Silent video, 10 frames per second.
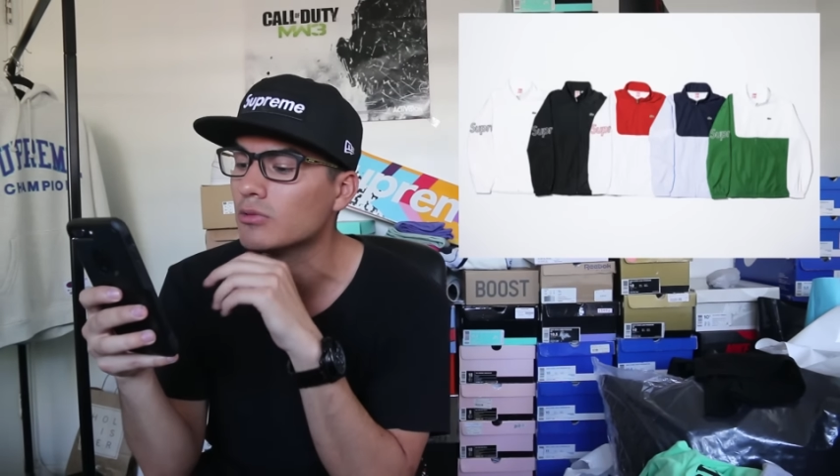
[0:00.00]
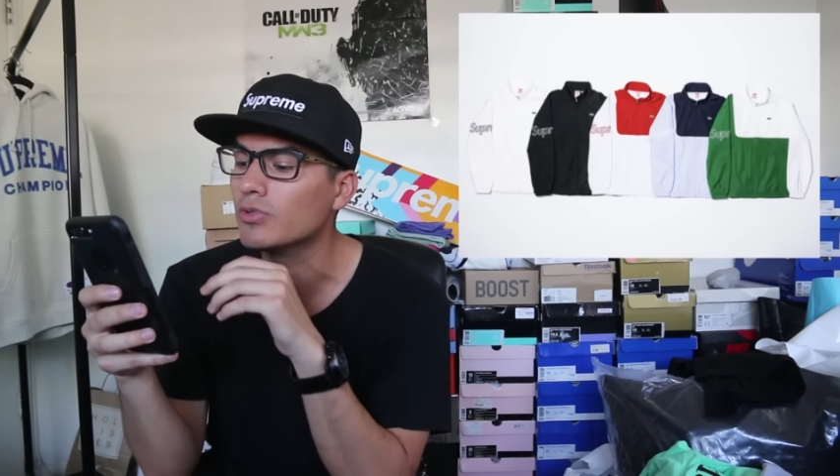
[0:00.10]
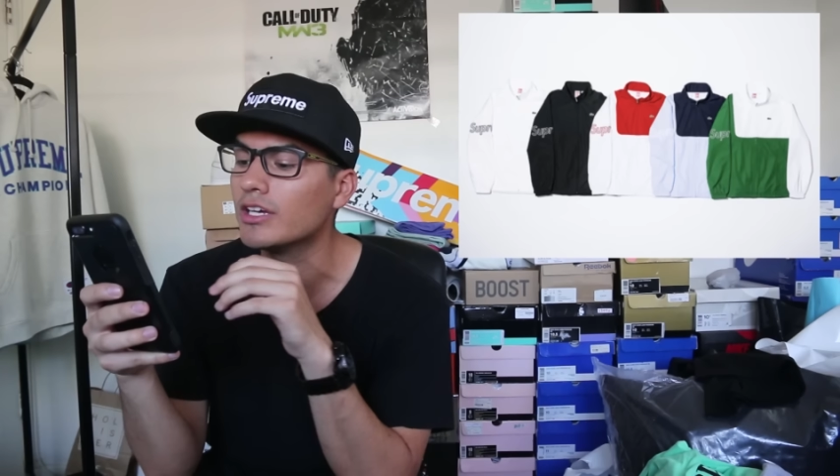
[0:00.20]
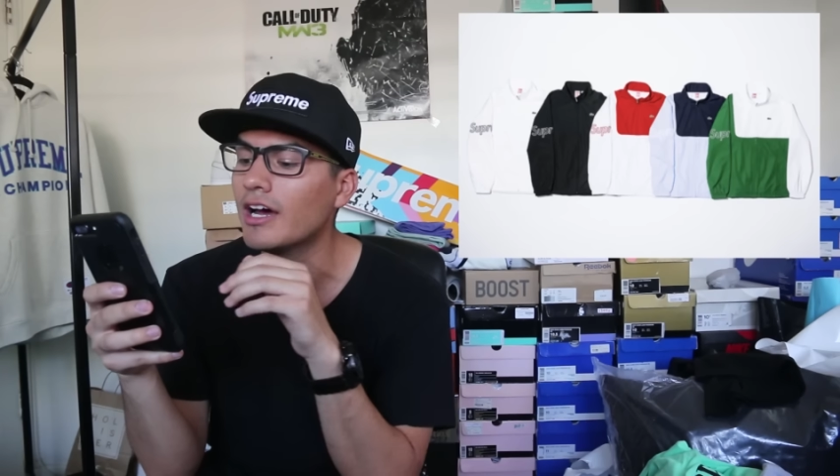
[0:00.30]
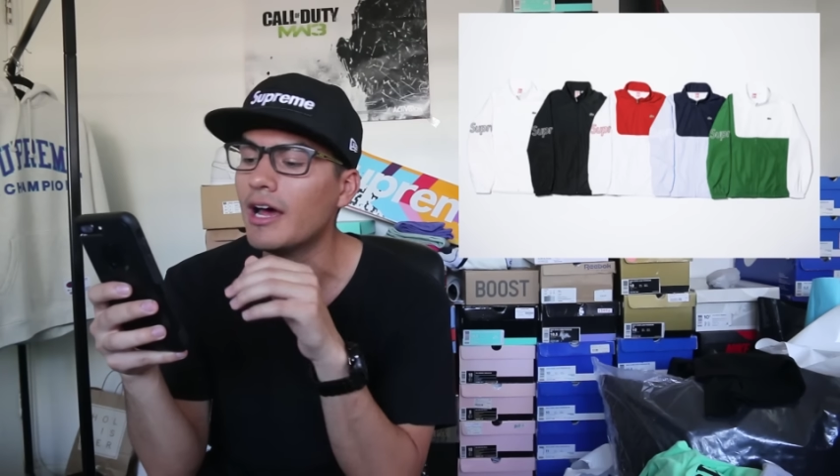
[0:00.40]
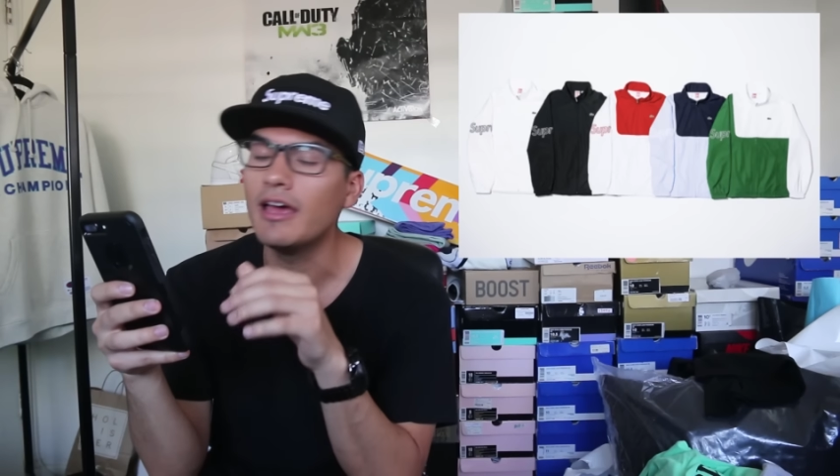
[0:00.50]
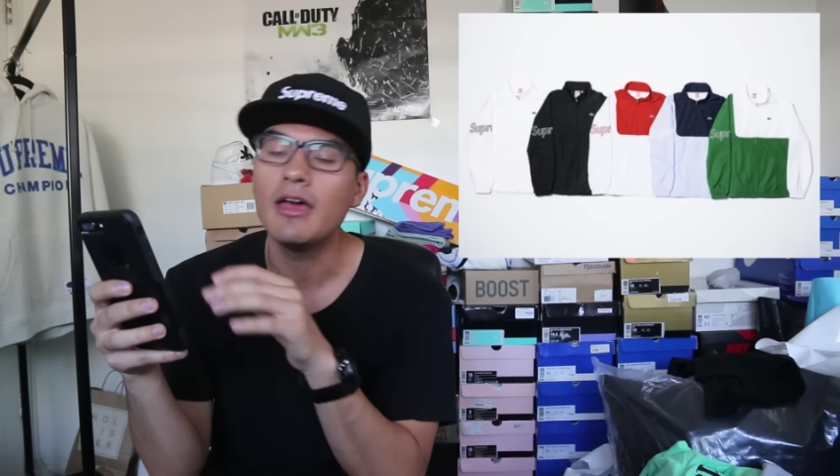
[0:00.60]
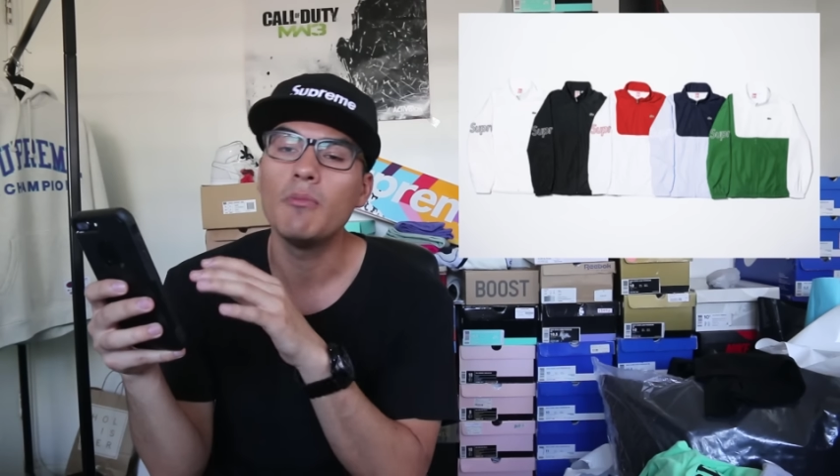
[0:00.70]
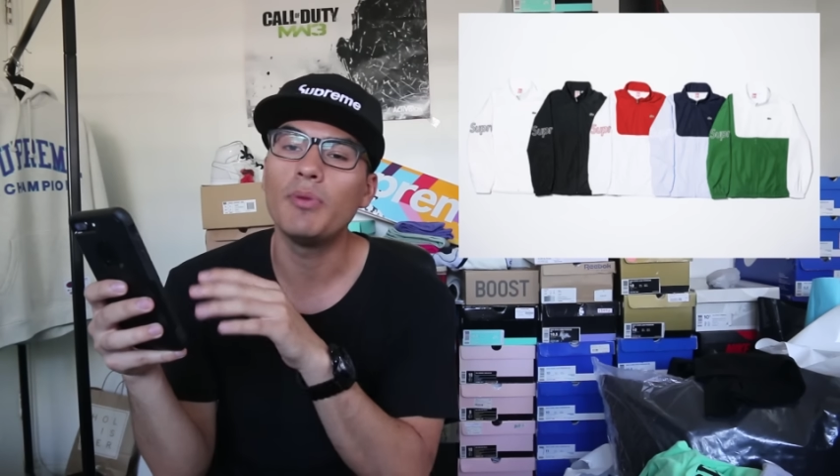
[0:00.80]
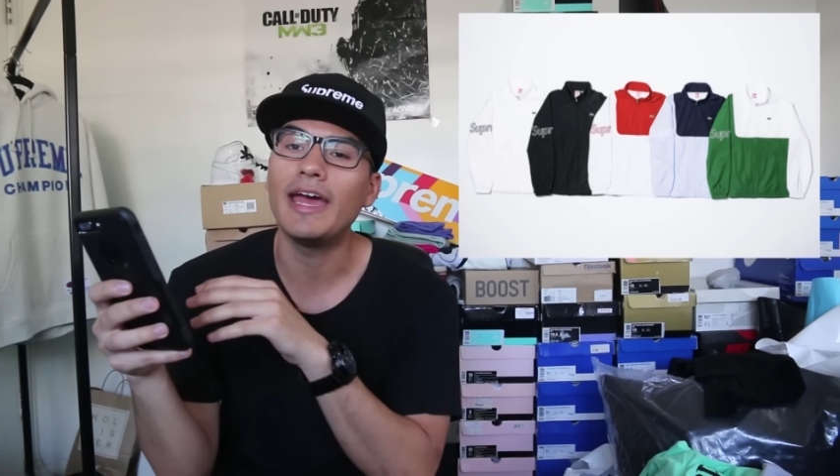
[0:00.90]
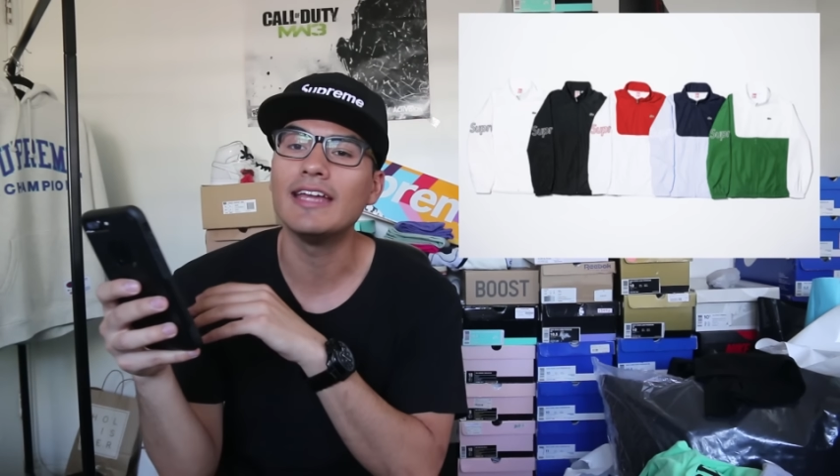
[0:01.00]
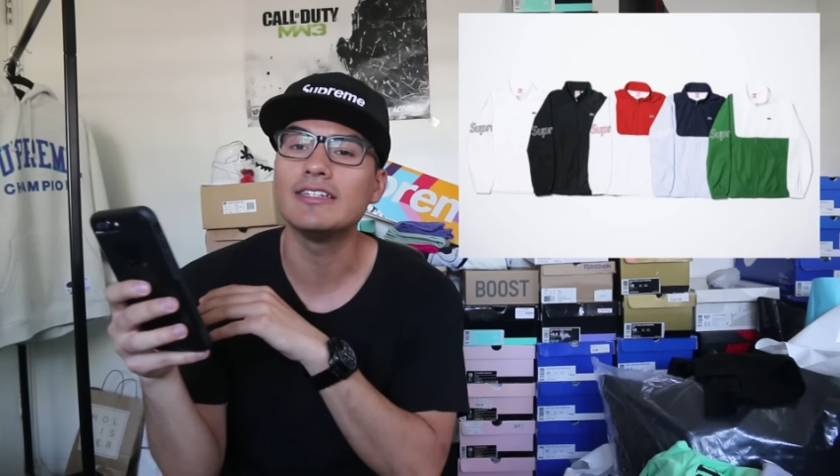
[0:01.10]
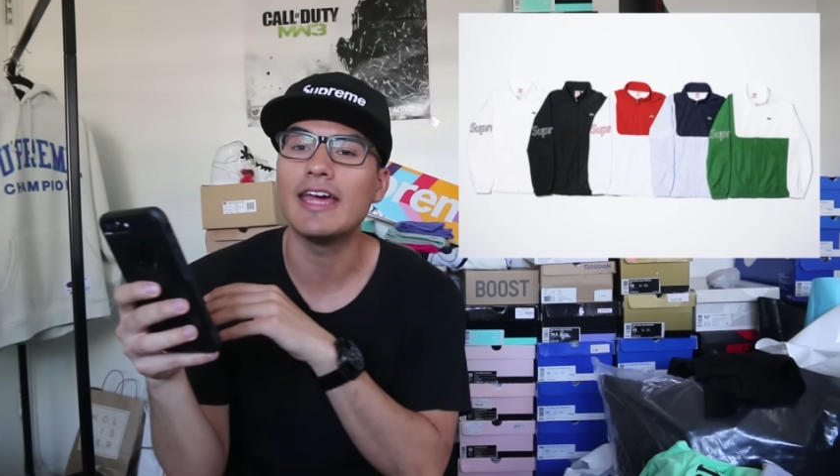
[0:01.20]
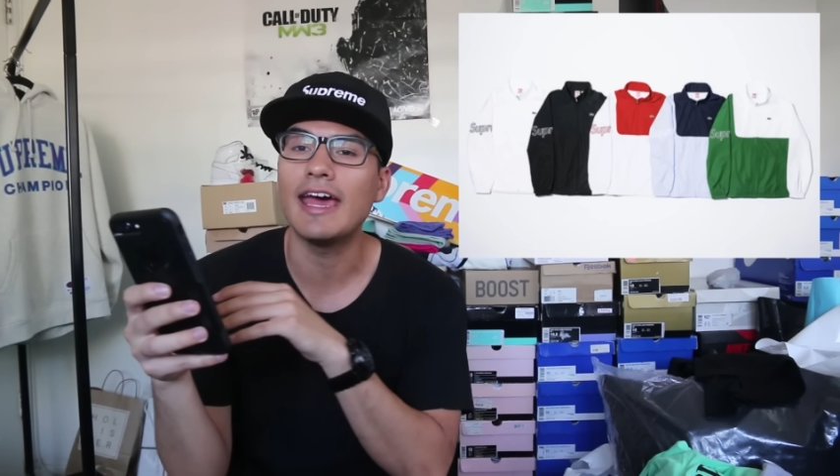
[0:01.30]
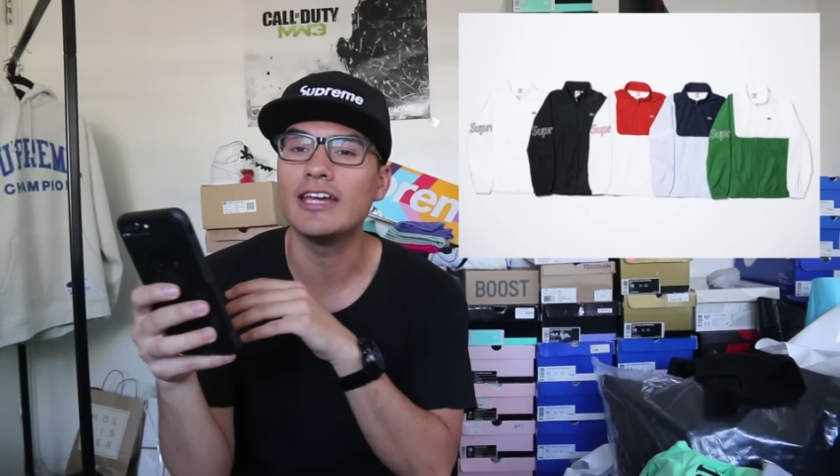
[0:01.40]
So we got
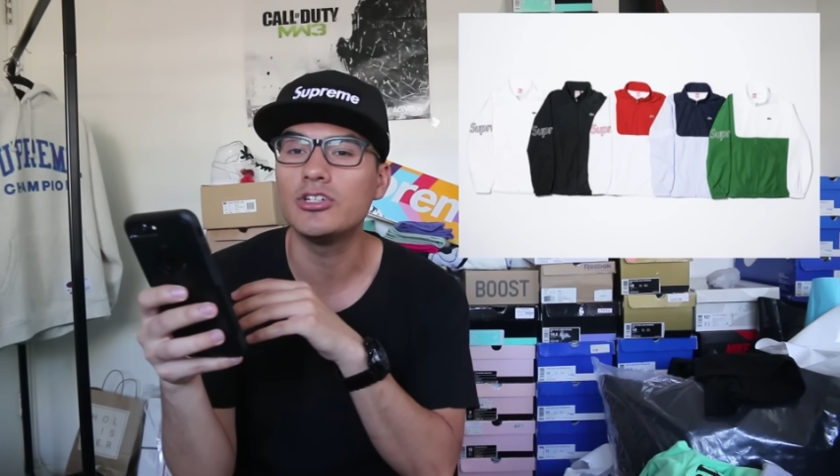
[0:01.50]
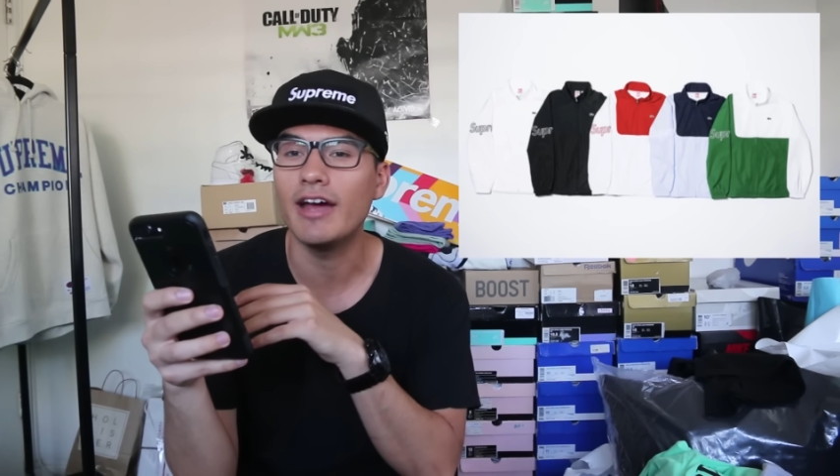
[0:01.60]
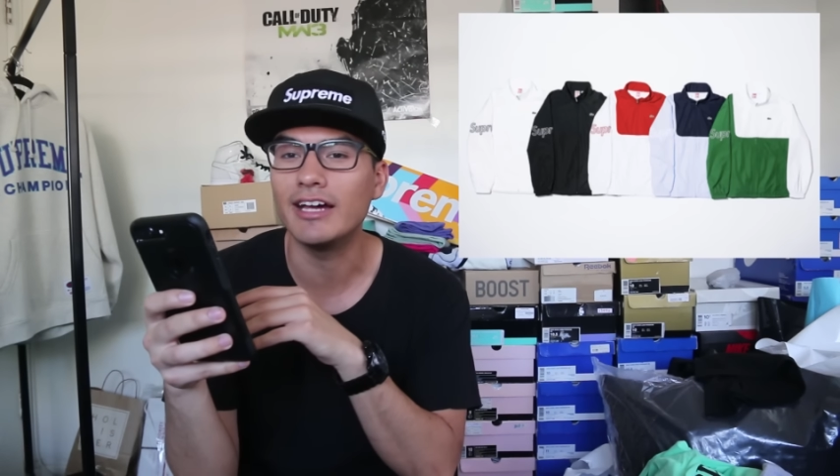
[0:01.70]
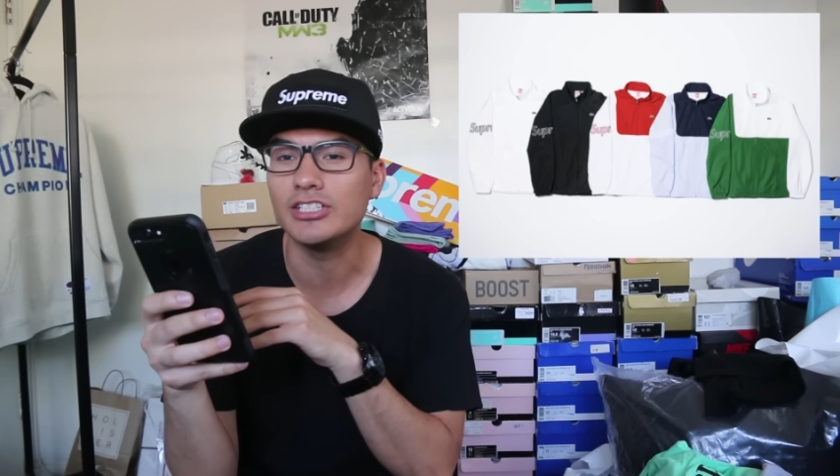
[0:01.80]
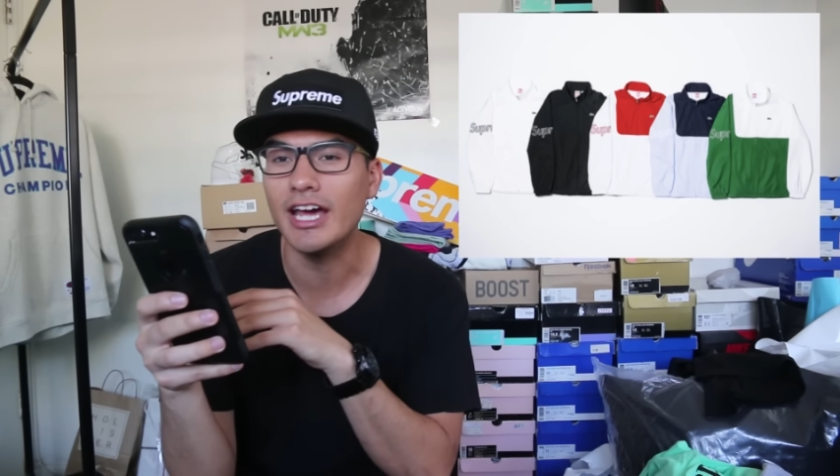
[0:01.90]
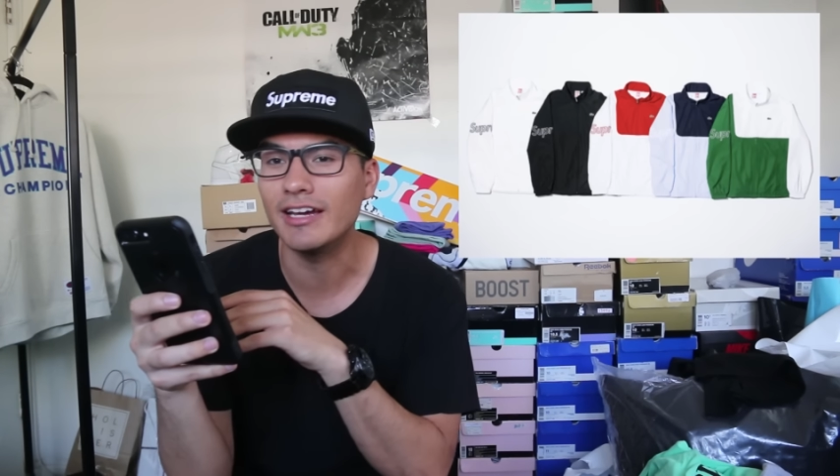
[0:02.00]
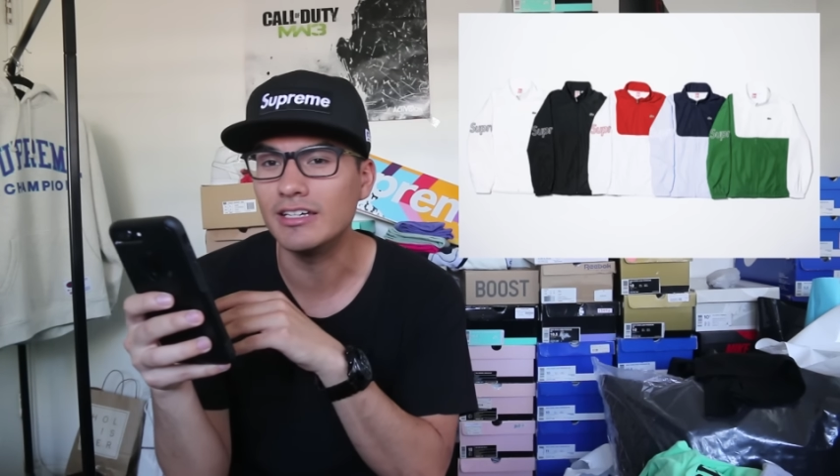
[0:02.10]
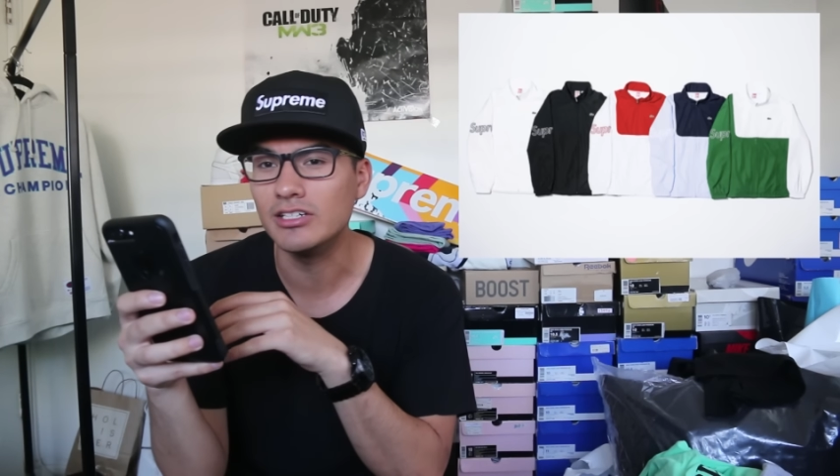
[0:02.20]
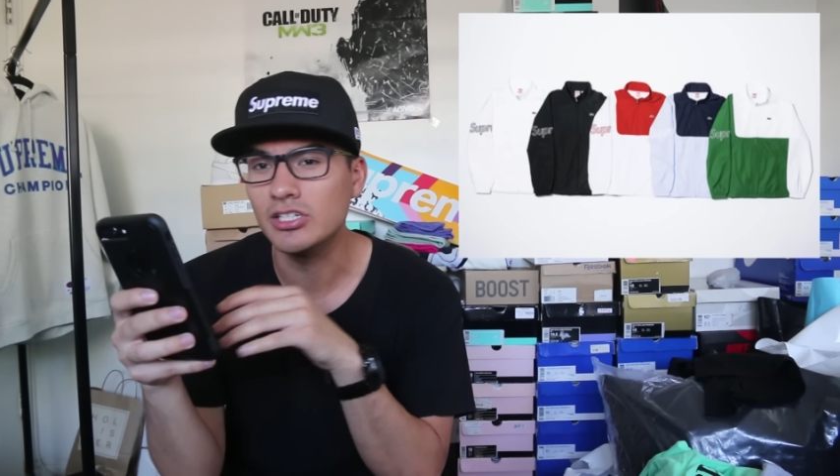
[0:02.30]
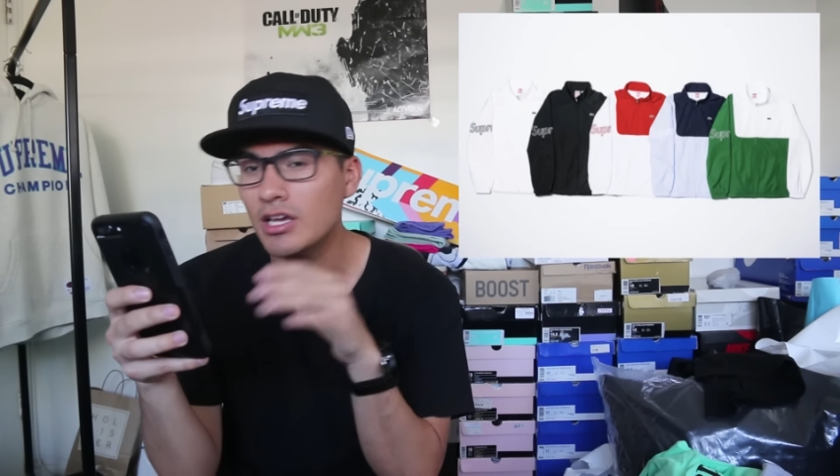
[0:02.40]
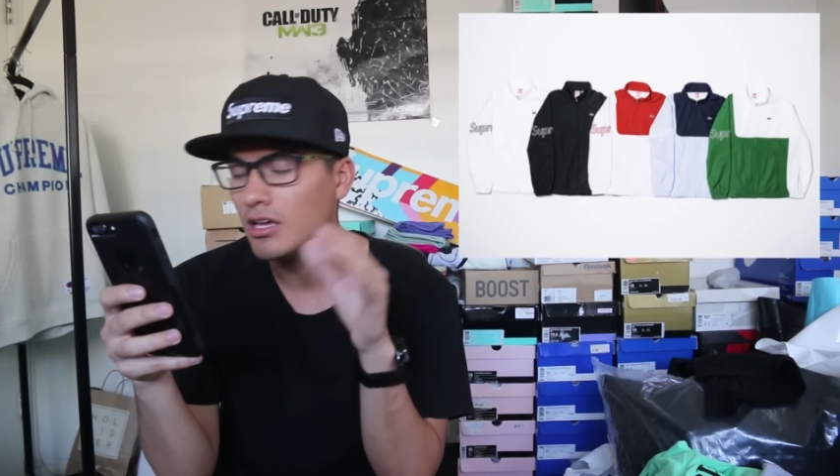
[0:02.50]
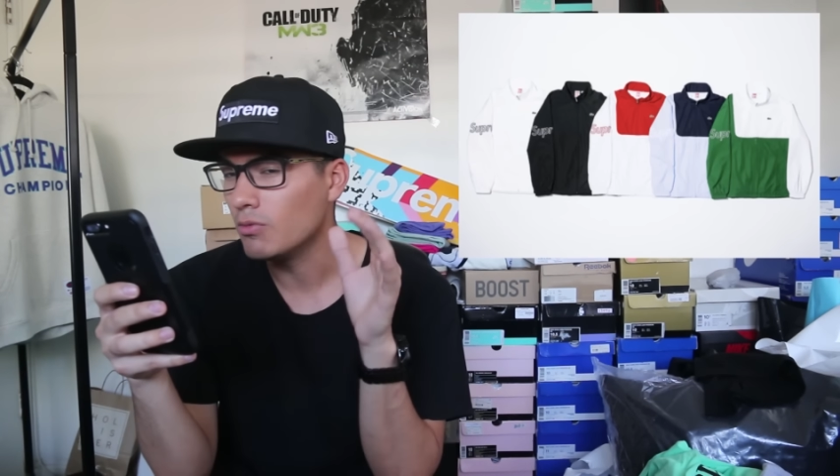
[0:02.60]
pants and track jackets.